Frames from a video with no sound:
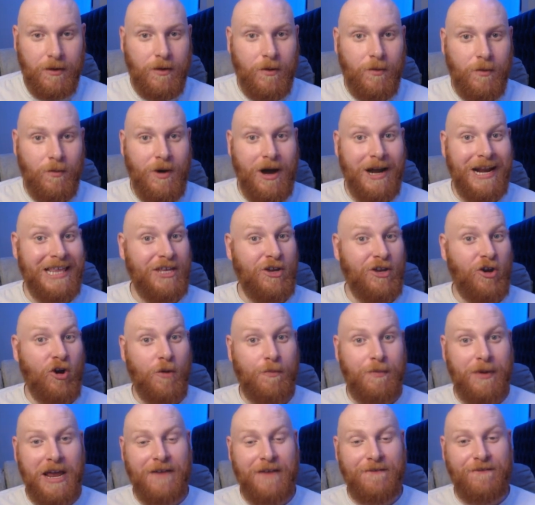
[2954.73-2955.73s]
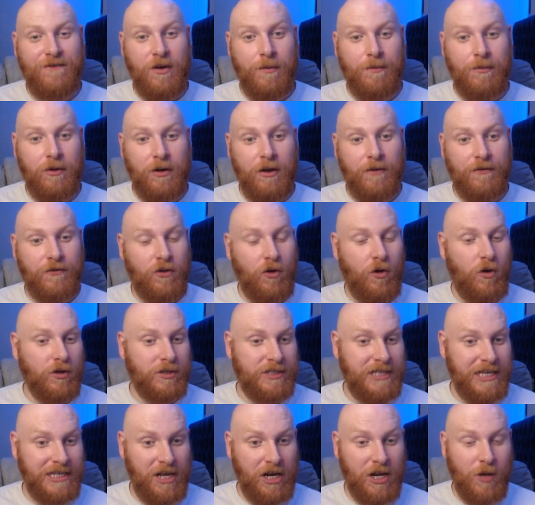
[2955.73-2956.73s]
Well, in European football, of
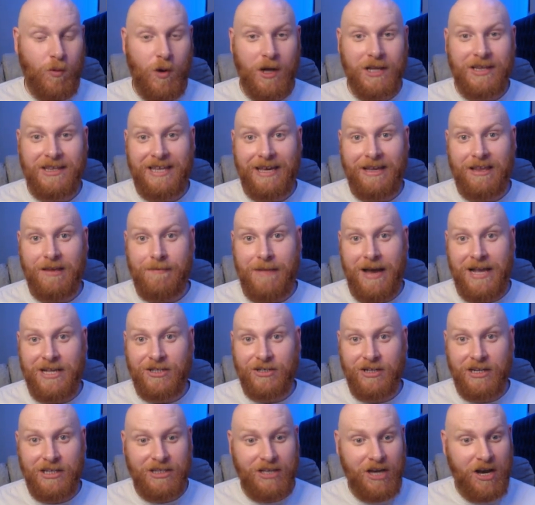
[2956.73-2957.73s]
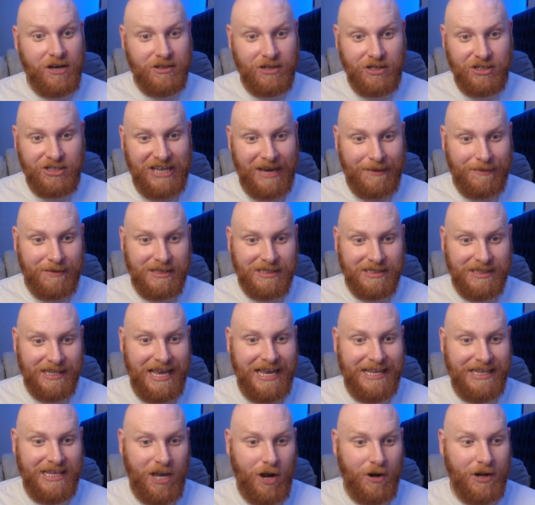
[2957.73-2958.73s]
course, there's only one team to mention in terms of the Champions
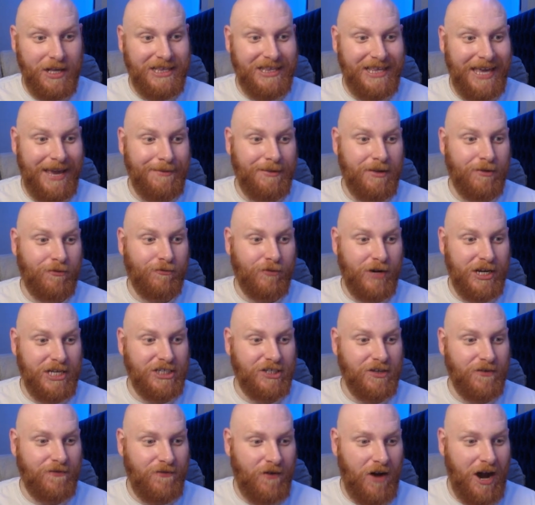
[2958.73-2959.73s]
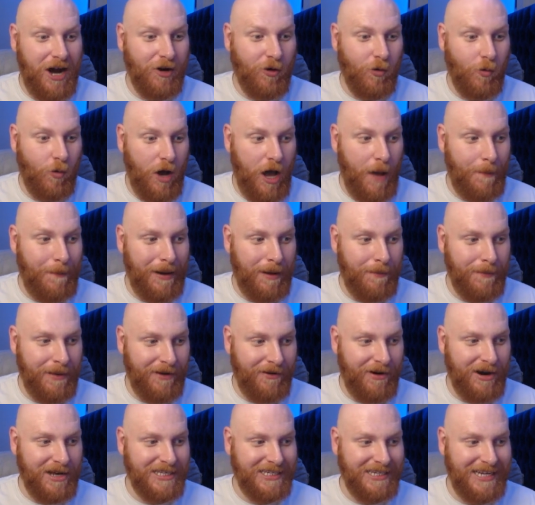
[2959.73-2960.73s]
League. The only team to reach a final were
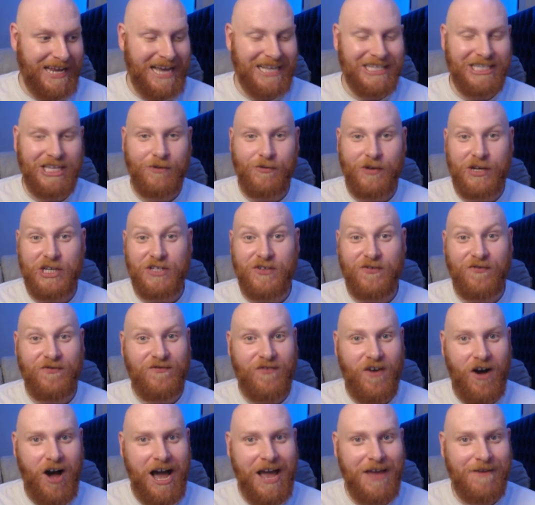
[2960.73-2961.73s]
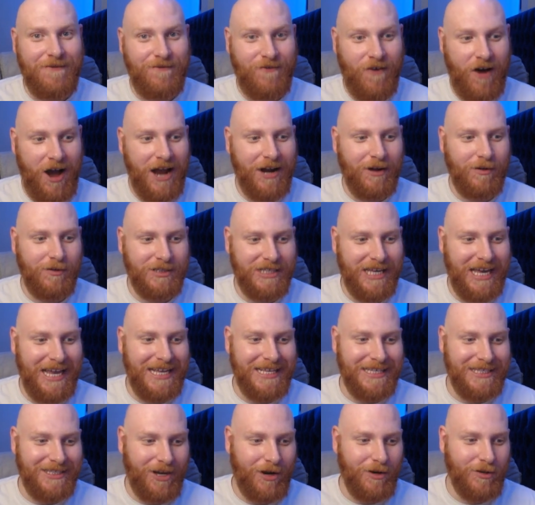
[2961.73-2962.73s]
Palmeiras, and they actually reached 5 finals
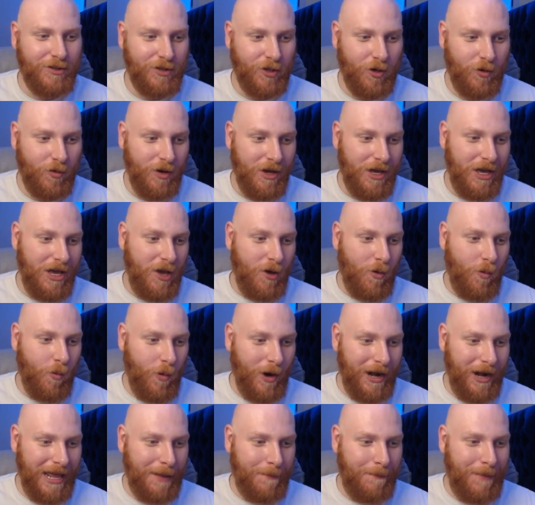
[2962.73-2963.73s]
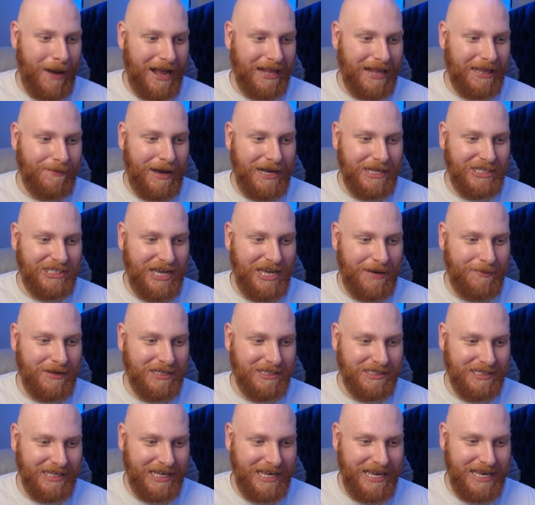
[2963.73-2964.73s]
in total, winning back-to-back
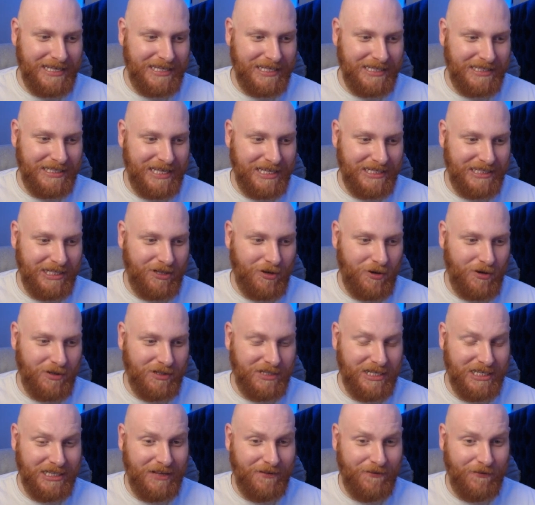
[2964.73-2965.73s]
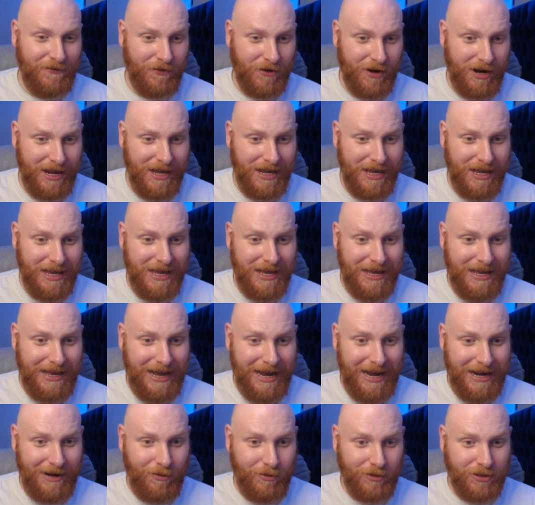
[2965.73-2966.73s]
Champions Leagues in 62 and 63,
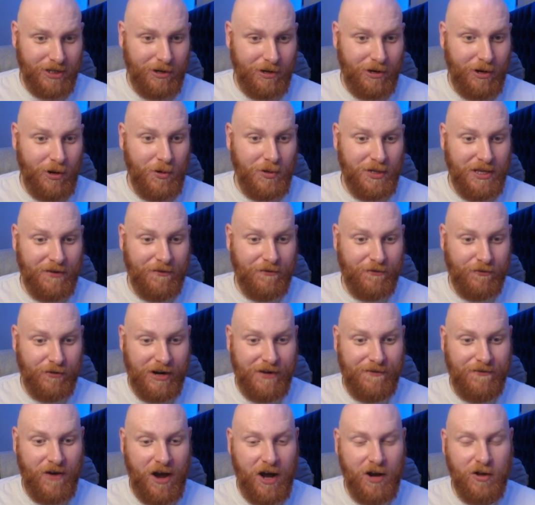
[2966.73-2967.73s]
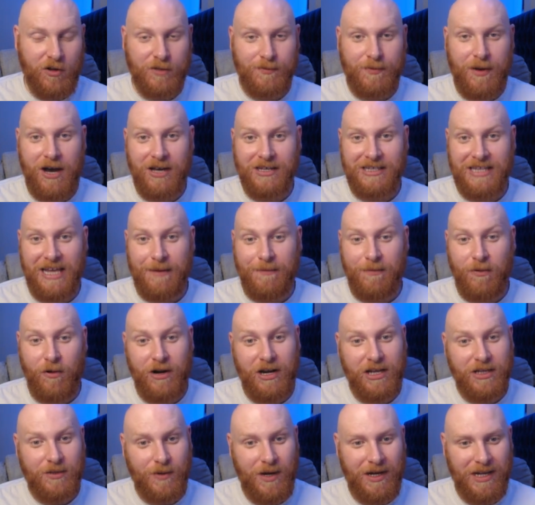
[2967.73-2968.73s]
and also losing 3 finals past that
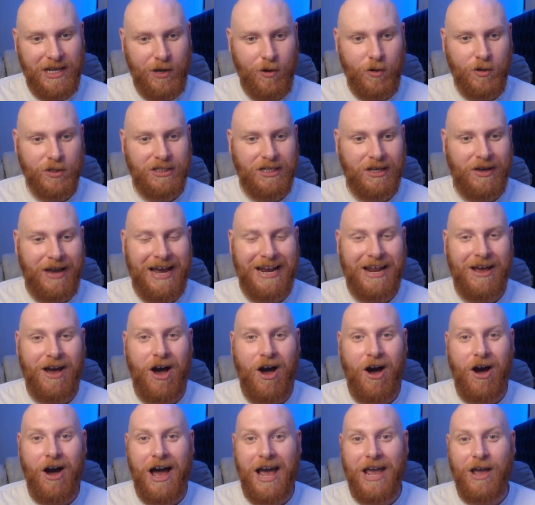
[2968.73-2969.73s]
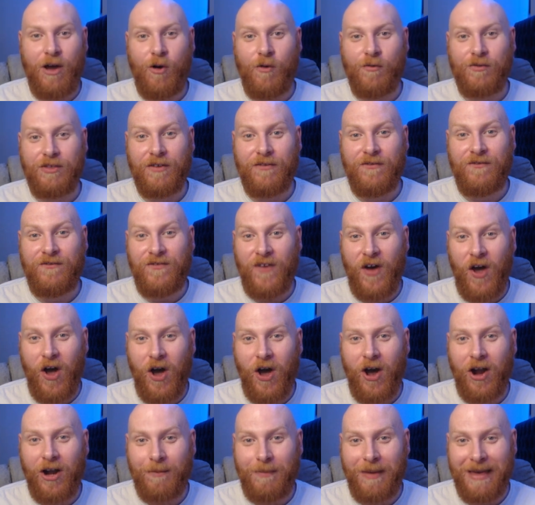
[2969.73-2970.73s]
point as well. They also had a high of the
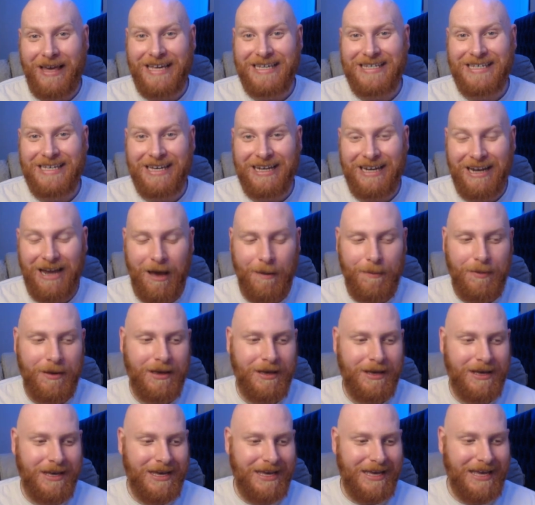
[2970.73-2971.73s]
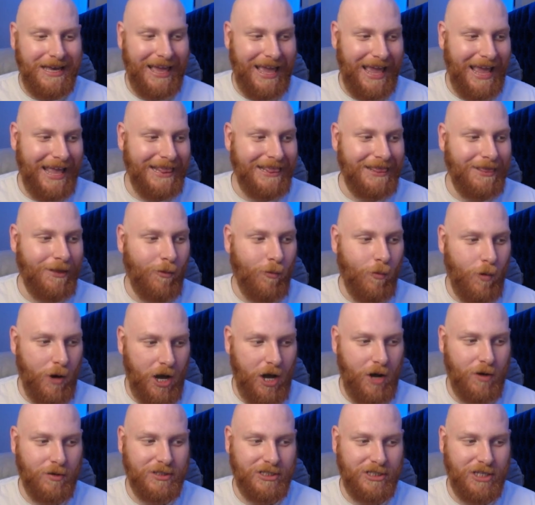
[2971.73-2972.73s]
3rd biggest club in the
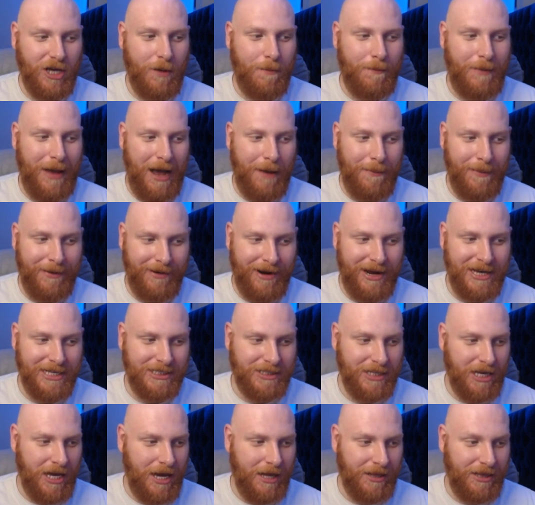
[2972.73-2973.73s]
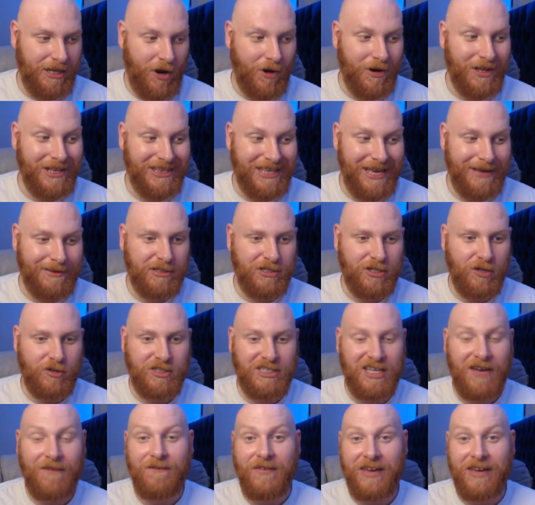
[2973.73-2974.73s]
world. So Palmeiras, the only team to do
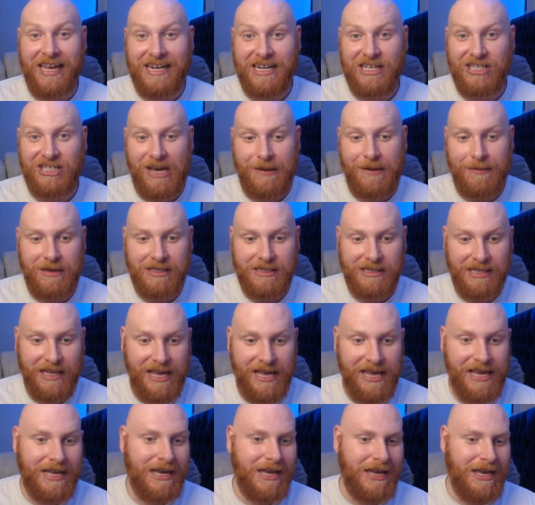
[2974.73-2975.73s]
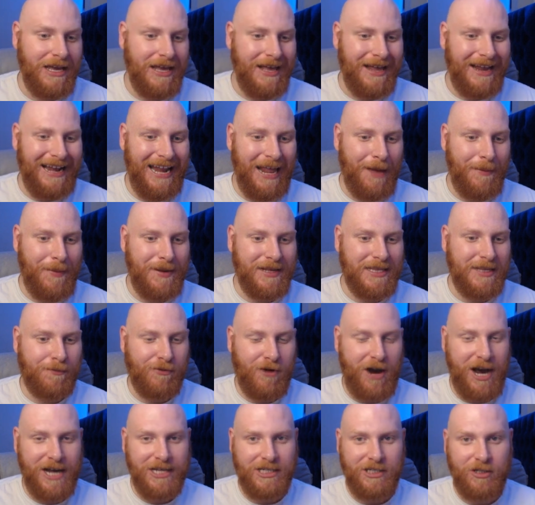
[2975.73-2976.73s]
something in the Champions League. A little bit
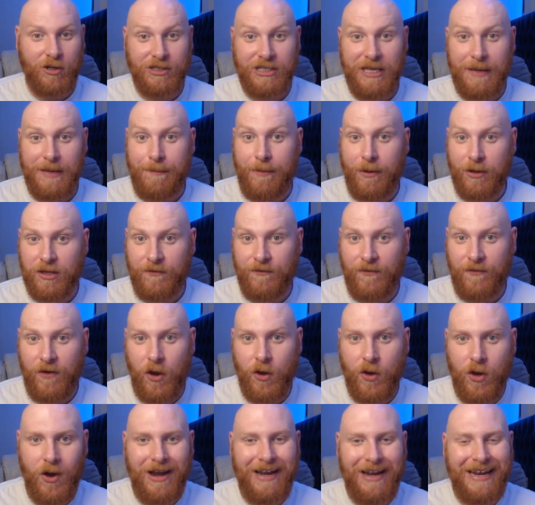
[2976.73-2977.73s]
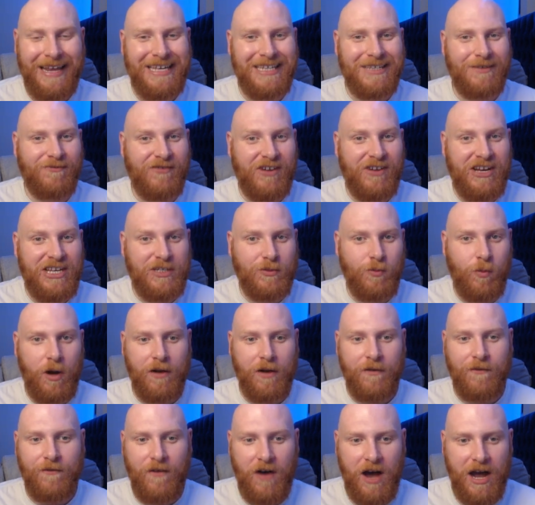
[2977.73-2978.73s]
surprised to not see Botafogo at least reach
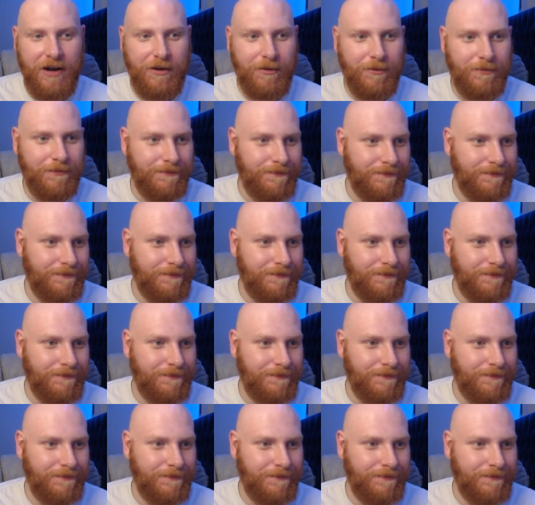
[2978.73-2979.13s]
one final.